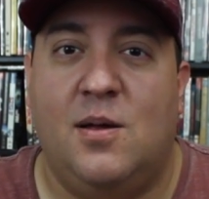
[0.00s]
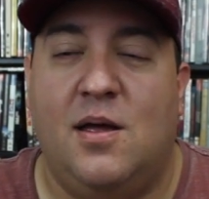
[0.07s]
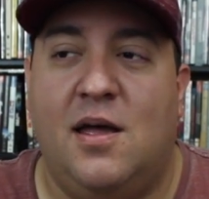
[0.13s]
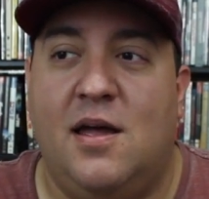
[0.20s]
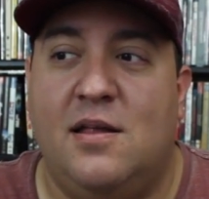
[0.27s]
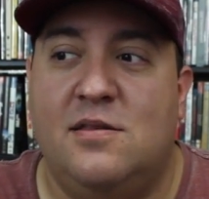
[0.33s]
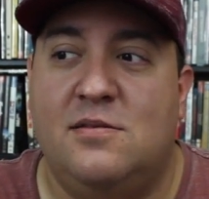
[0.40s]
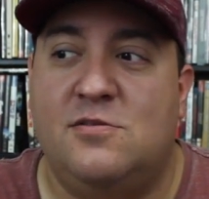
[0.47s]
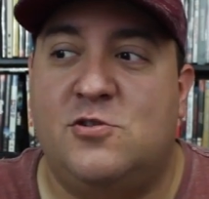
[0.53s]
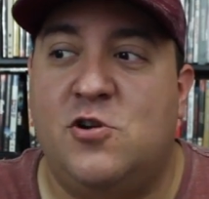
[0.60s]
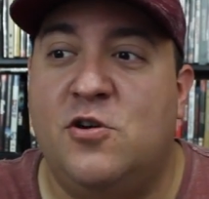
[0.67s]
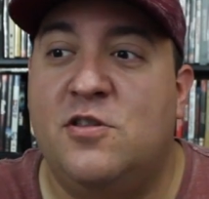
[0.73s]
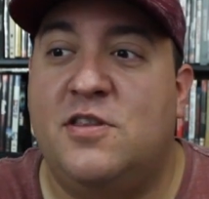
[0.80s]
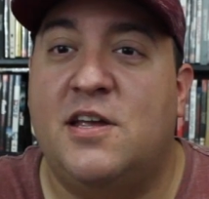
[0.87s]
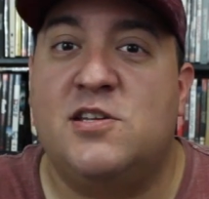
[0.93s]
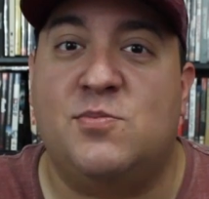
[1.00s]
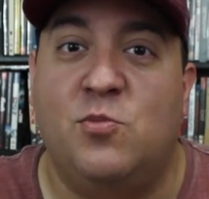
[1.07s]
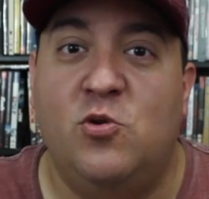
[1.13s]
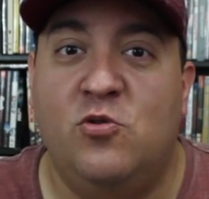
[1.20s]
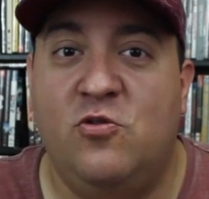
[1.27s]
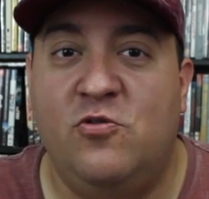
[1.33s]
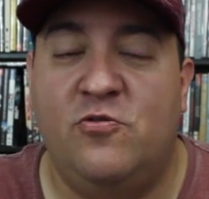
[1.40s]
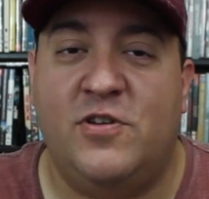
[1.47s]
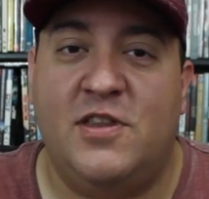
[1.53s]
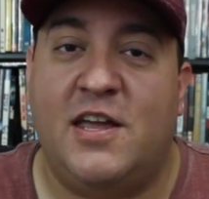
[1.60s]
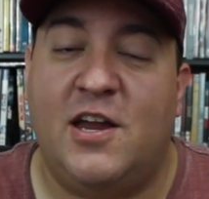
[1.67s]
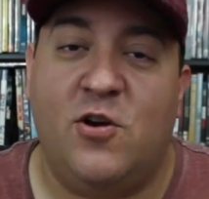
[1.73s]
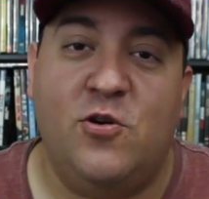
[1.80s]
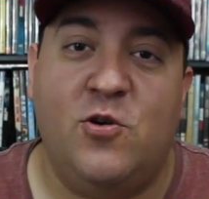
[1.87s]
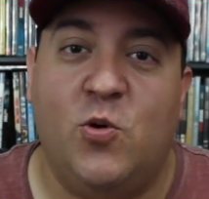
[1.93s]
and certain things move, and
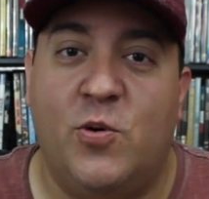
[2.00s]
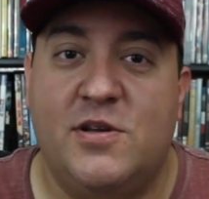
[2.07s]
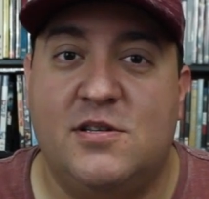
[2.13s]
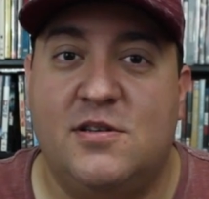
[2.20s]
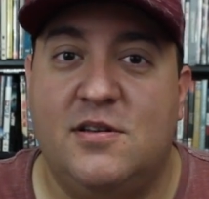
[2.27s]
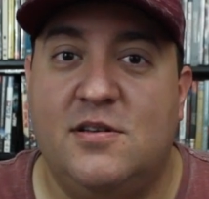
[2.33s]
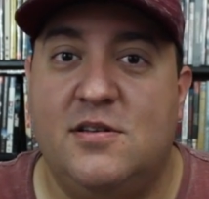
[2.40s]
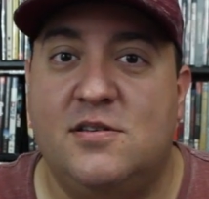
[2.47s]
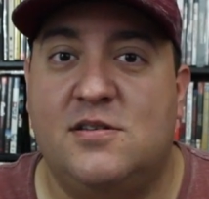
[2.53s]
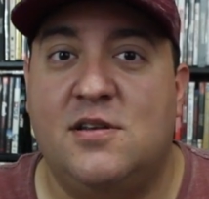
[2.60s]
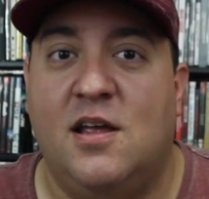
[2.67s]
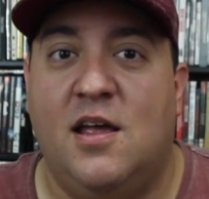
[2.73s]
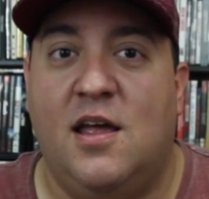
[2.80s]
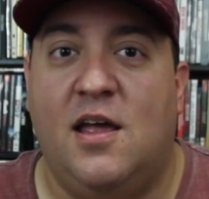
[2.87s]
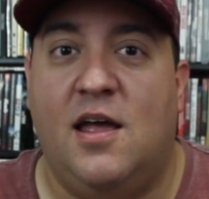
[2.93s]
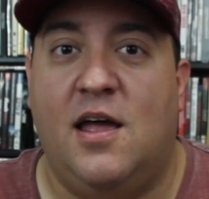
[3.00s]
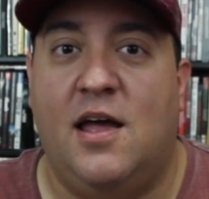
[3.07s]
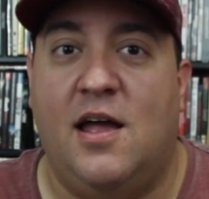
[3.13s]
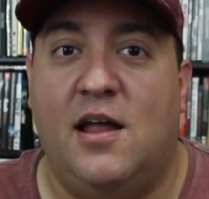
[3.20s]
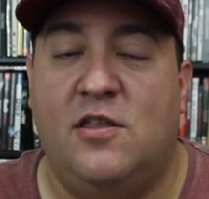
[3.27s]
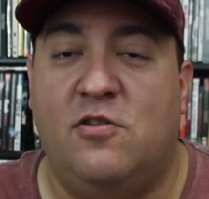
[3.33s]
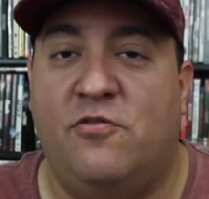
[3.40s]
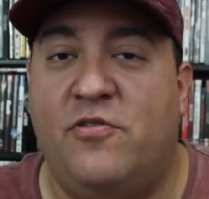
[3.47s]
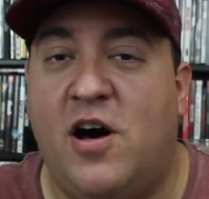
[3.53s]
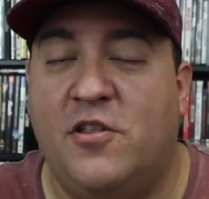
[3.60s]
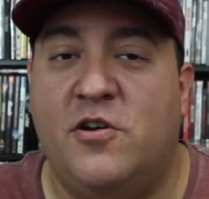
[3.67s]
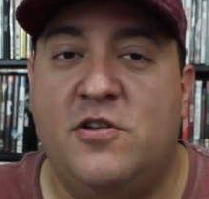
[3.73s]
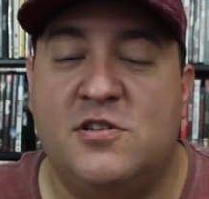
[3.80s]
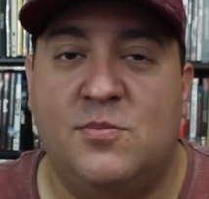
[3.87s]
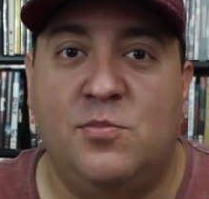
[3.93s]
they hear noises, and the
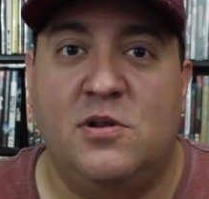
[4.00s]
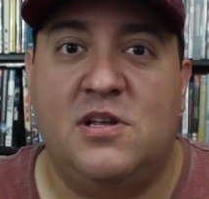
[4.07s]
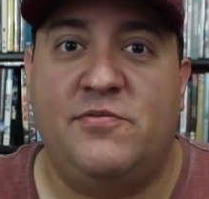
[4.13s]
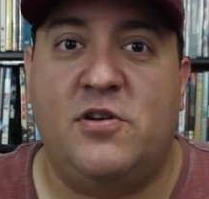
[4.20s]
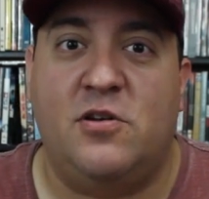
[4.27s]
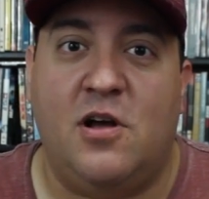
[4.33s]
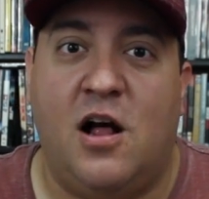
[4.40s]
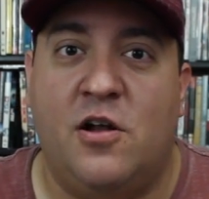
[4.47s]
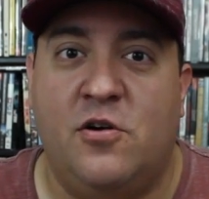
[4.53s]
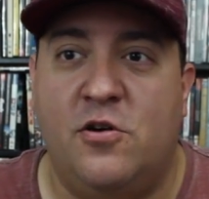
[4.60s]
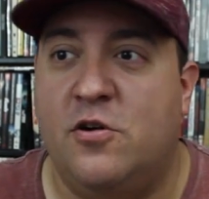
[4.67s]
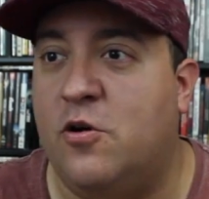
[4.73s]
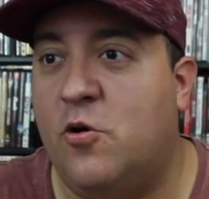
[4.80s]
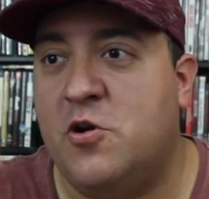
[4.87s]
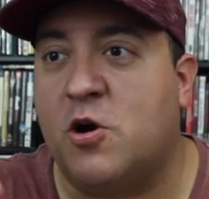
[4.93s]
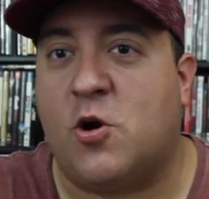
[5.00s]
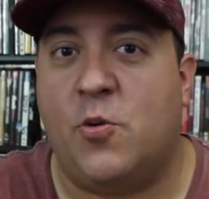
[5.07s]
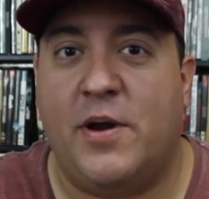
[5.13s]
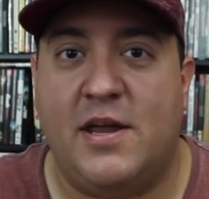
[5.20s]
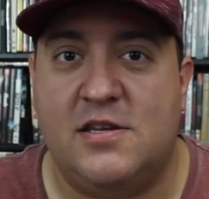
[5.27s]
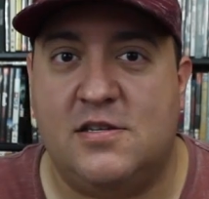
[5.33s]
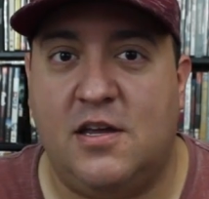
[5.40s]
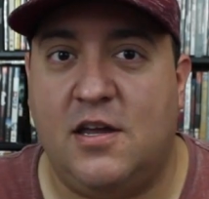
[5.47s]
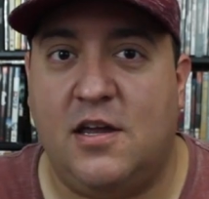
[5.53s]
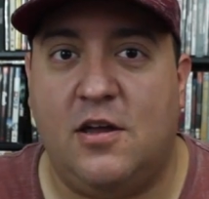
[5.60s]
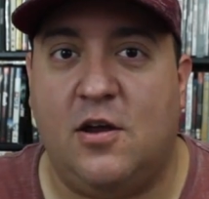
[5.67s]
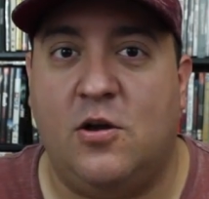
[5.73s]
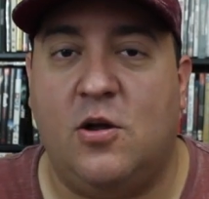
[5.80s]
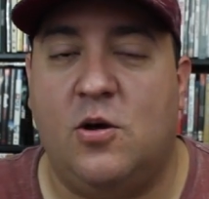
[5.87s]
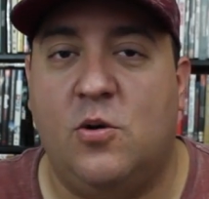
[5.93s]
father doesn't believe the daughter. Oh, you're crazy,
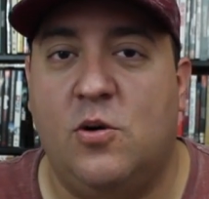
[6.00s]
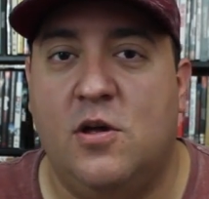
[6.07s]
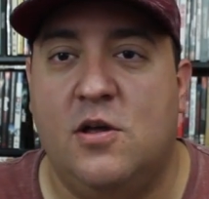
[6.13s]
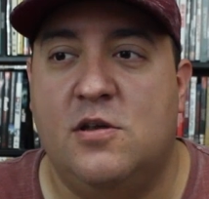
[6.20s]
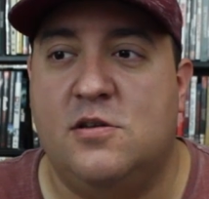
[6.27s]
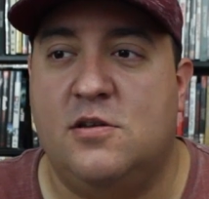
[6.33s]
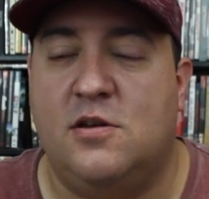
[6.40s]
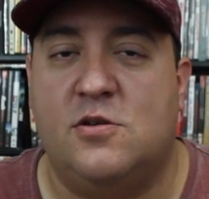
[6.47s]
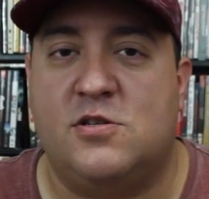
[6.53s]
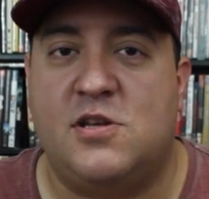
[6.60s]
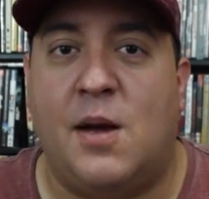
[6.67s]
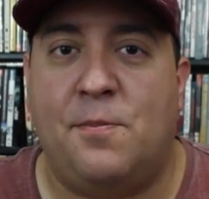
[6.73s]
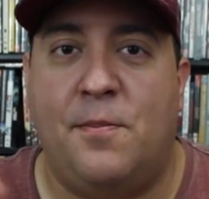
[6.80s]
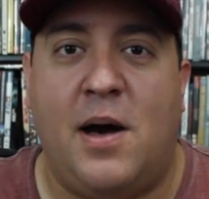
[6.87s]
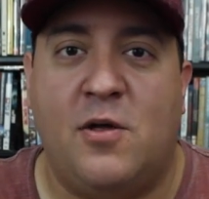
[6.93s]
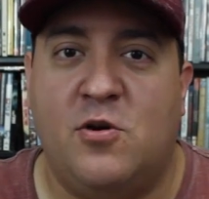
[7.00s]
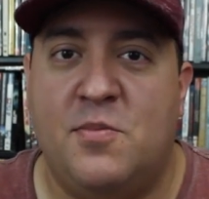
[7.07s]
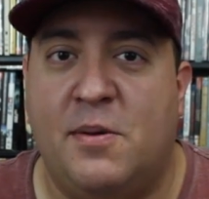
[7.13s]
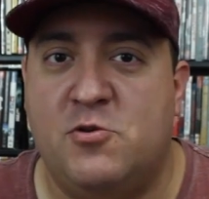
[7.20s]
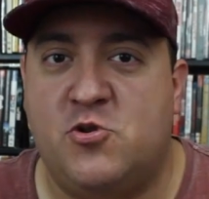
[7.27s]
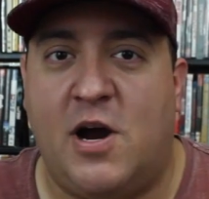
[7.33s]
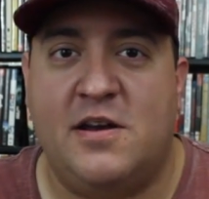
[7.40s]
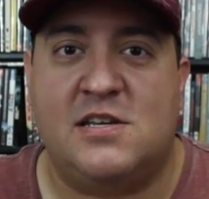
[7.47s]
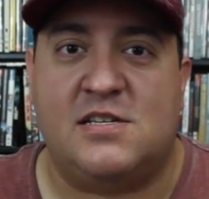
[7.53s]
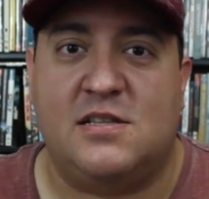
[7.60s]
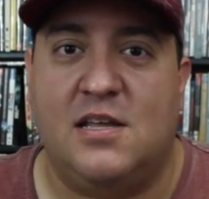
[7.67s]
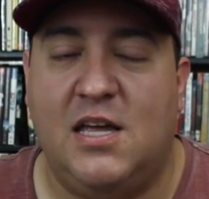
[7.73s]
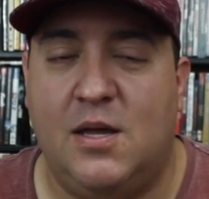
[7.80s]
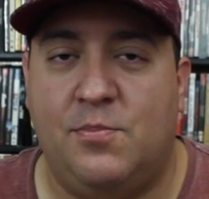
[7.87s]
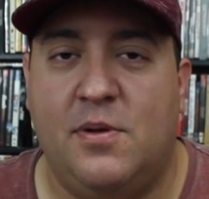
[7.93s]
you know, stop bothering me, I'm trying to
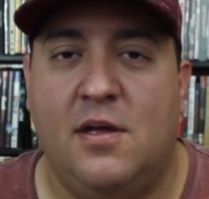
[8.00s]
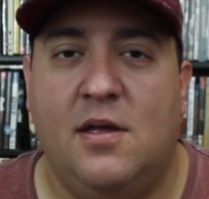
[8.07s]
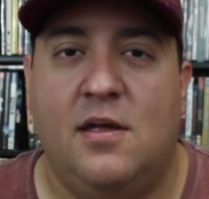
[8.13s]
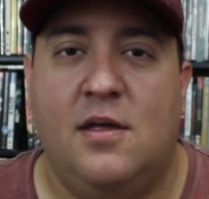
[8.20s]
sleep.